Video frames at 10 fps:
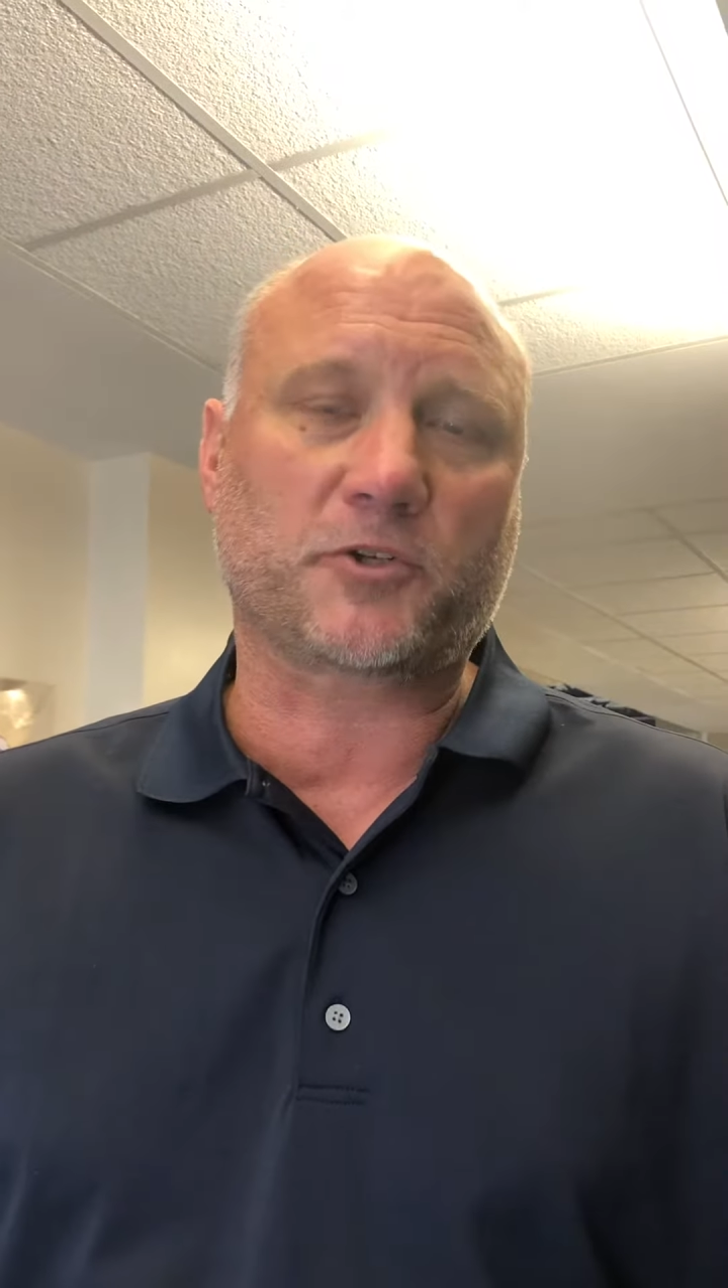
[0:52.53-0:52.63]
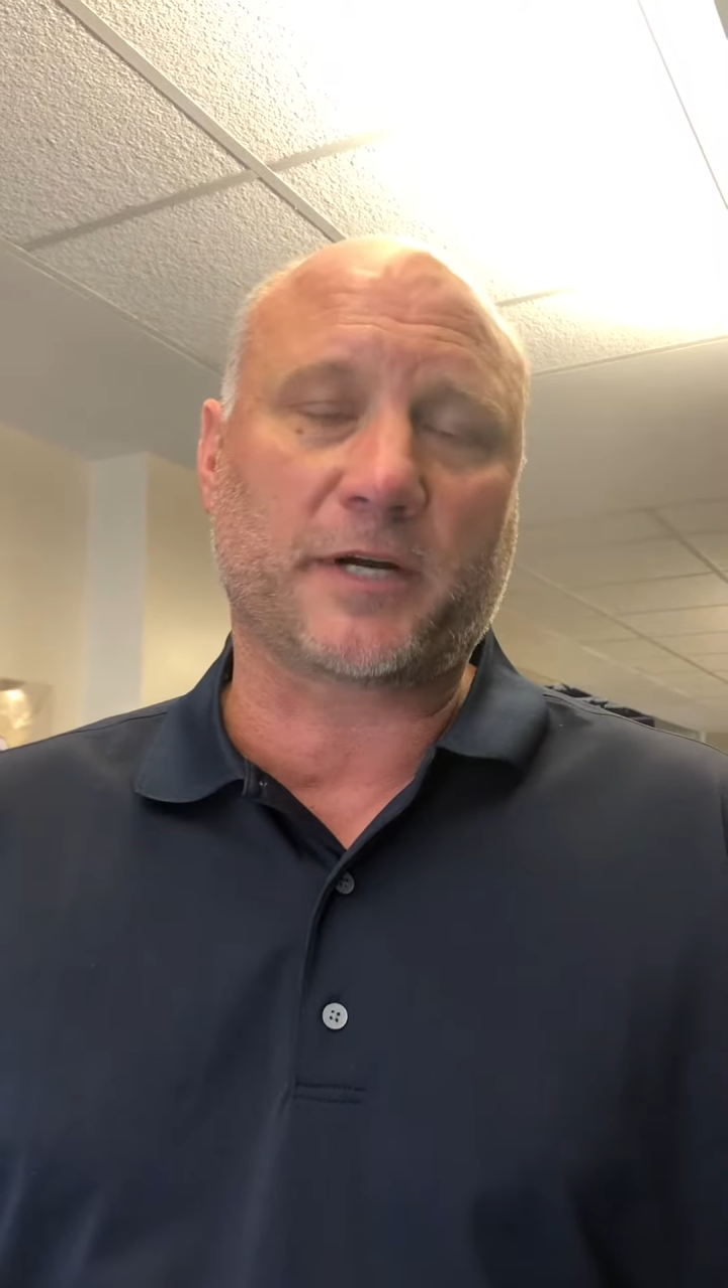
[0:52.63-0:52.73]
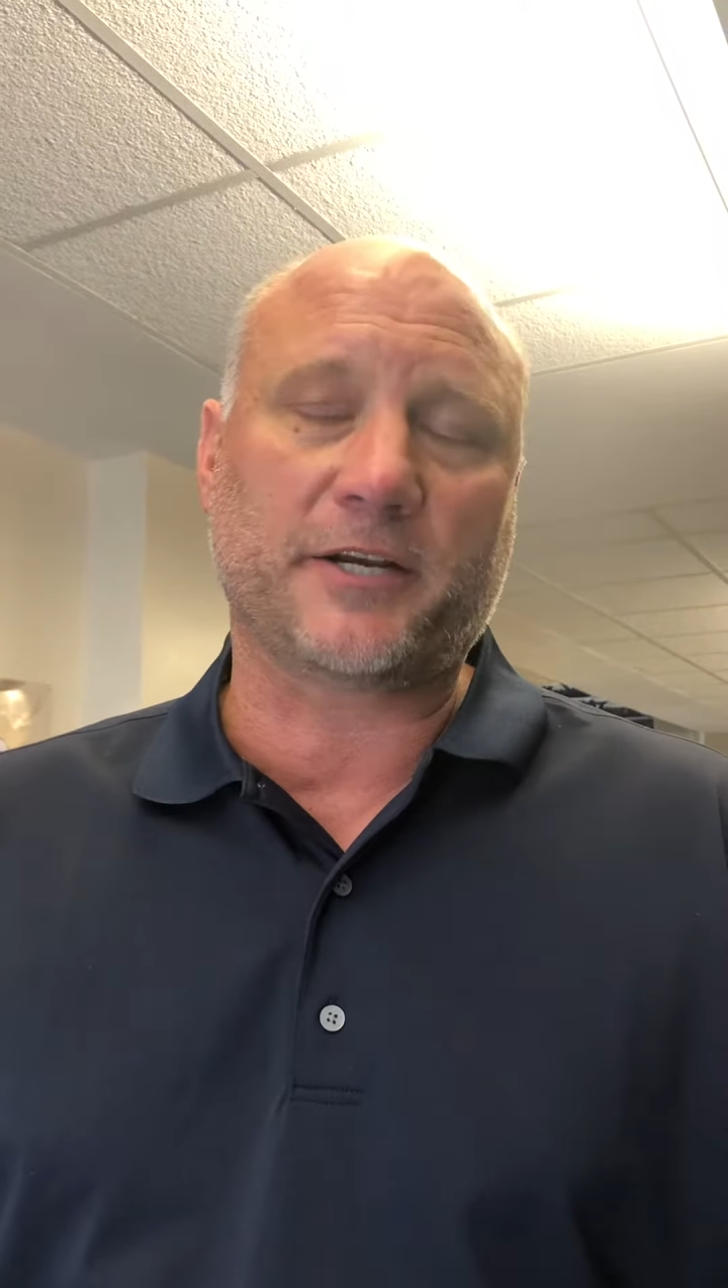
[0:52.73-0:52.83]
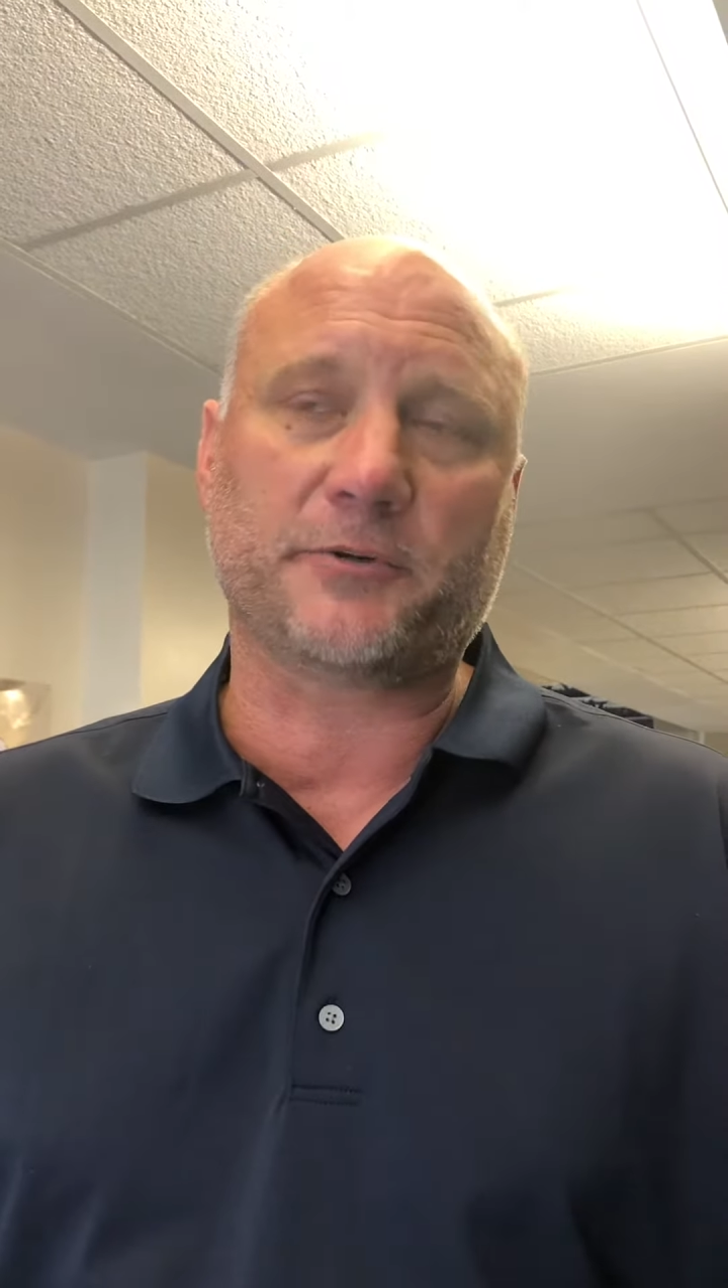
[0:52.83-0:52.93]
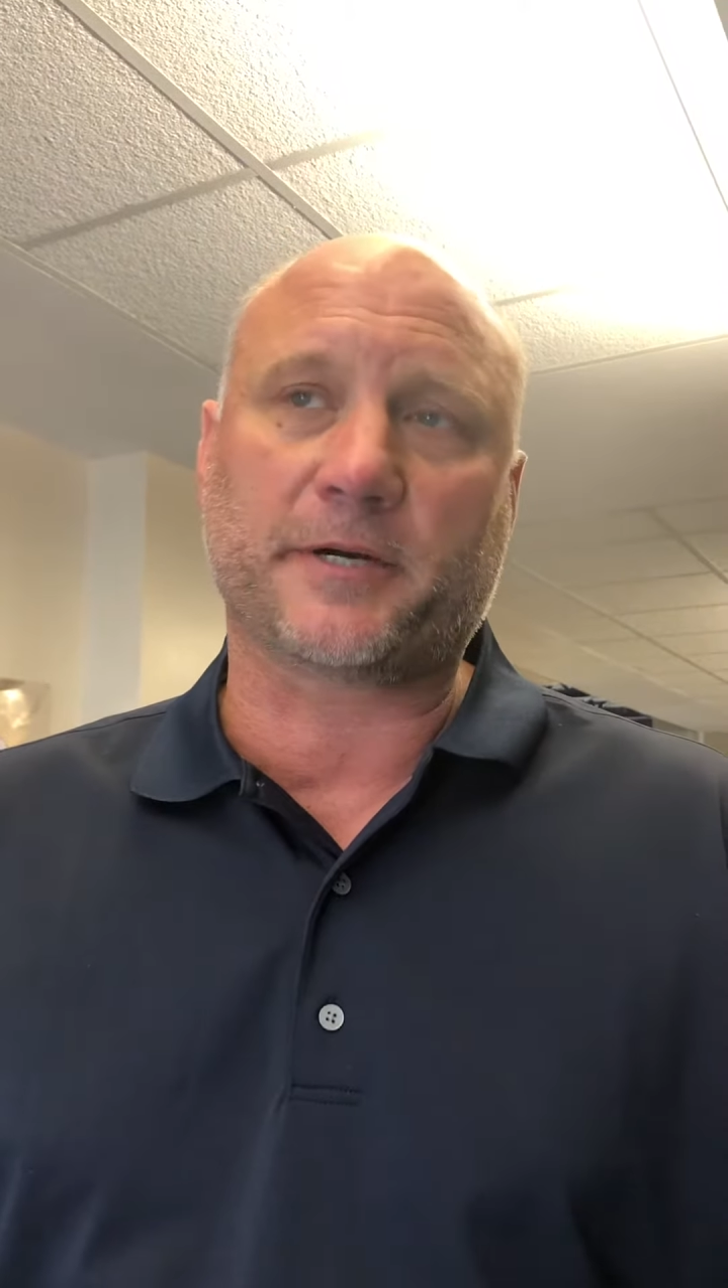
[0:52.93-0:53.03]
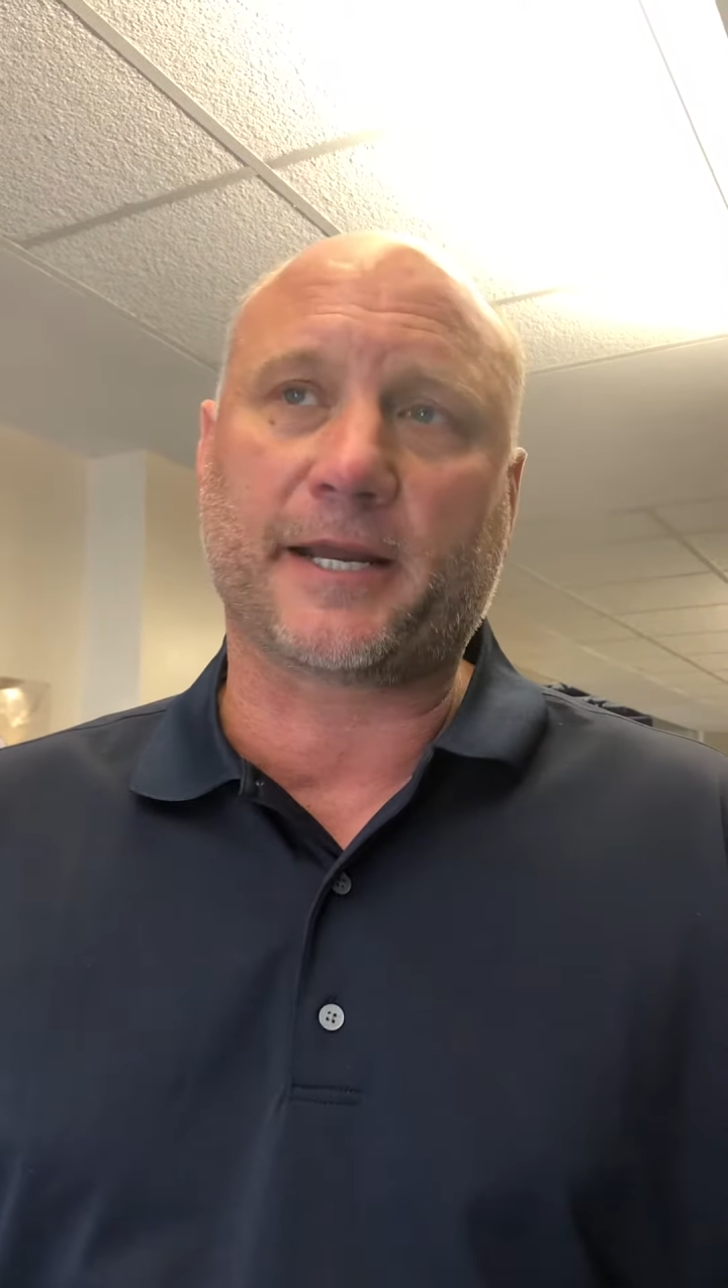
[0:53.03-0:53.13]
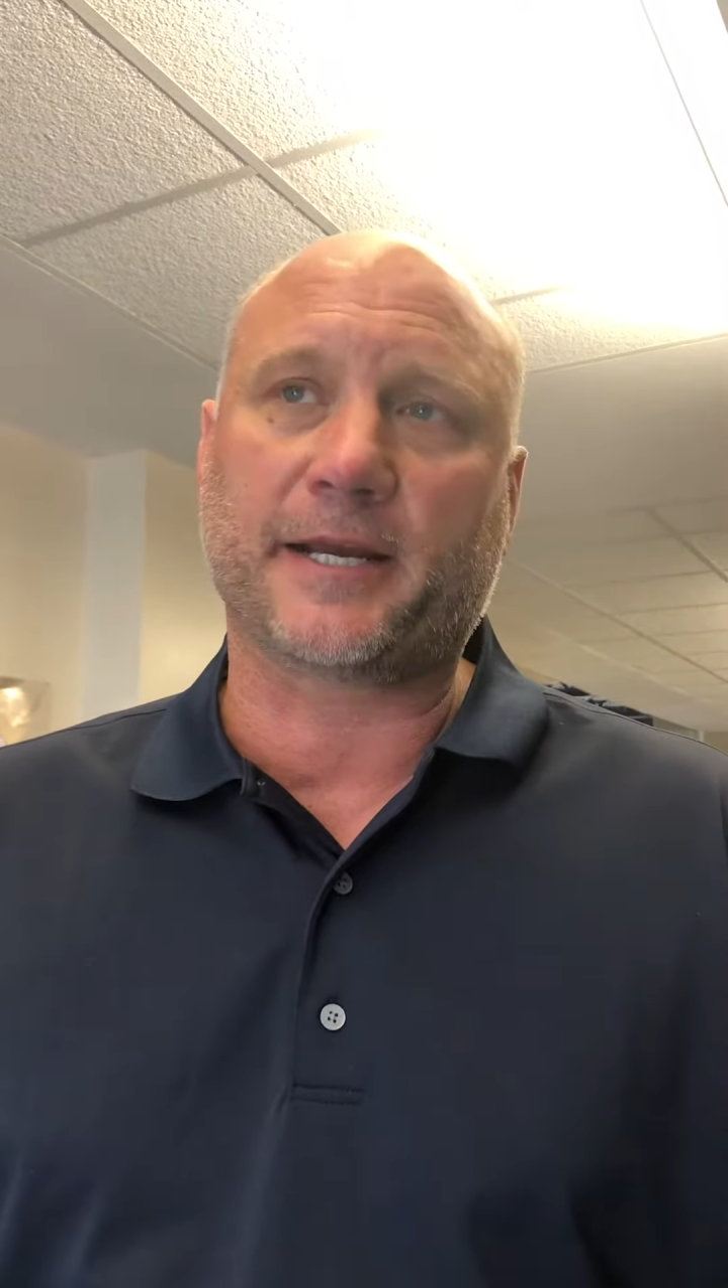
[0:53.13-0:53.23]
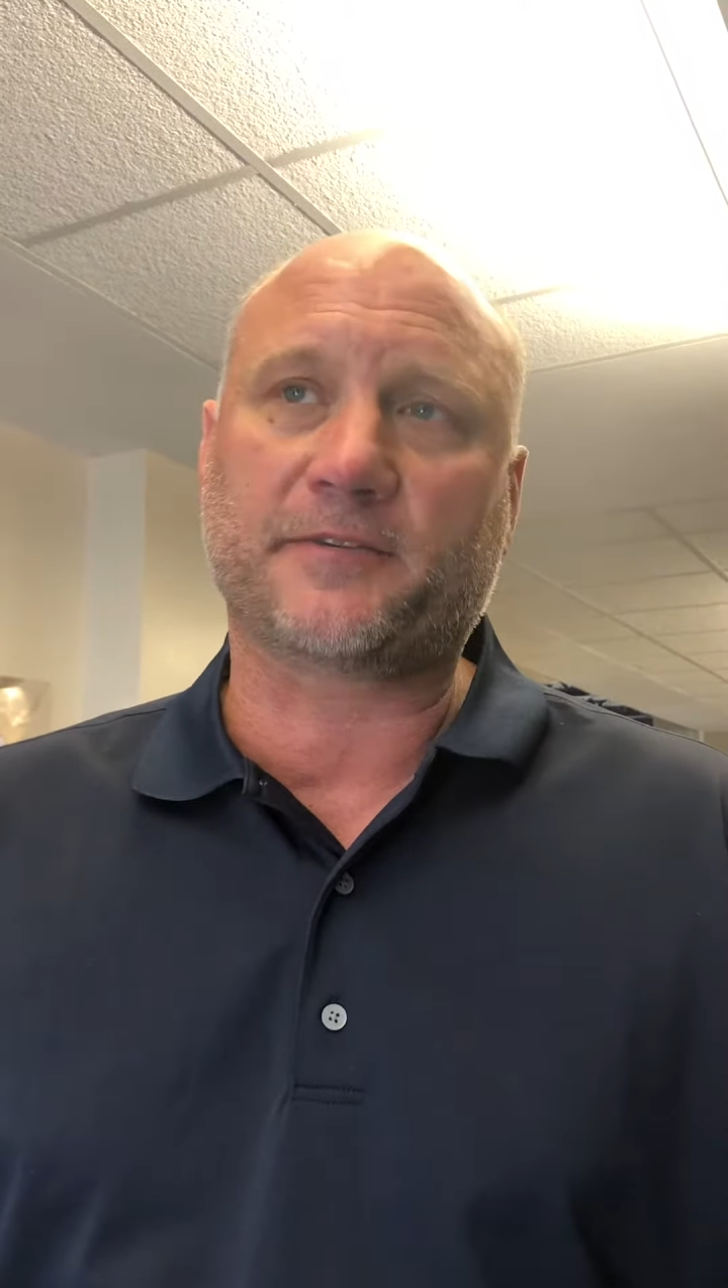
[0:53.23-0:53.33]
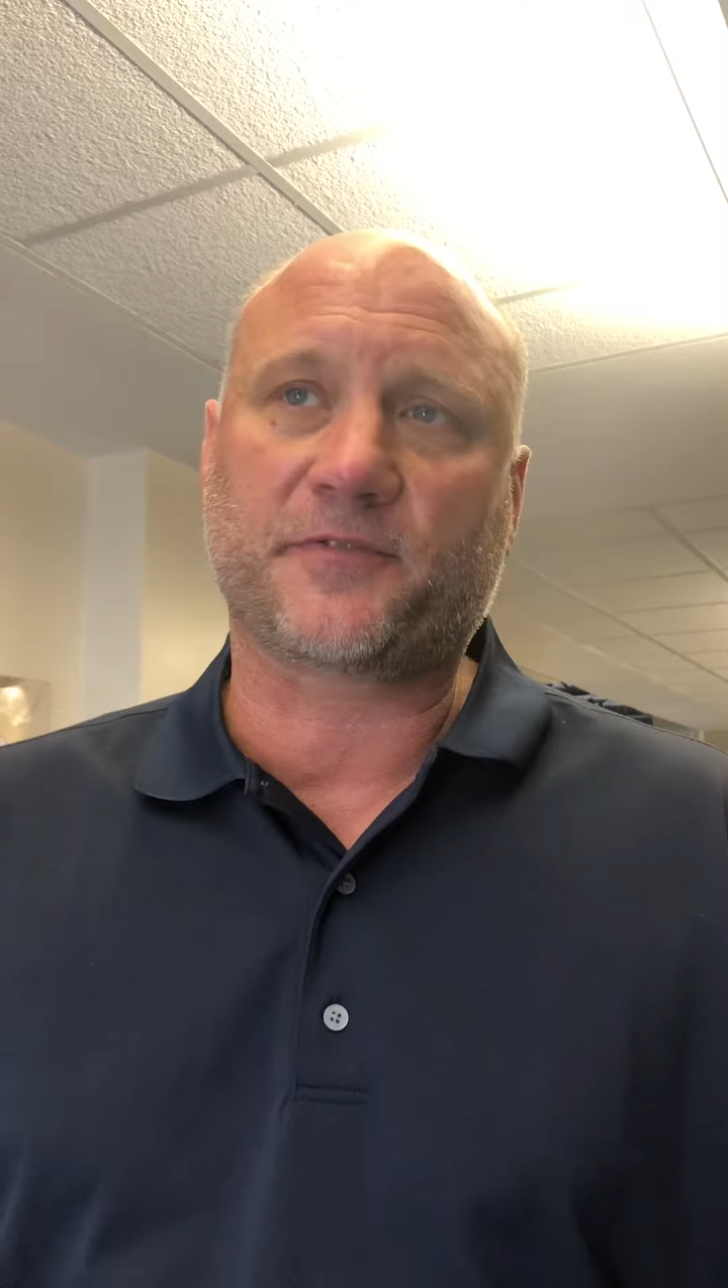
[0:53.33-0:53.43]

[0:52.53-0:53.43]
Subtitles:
trying to do tonight,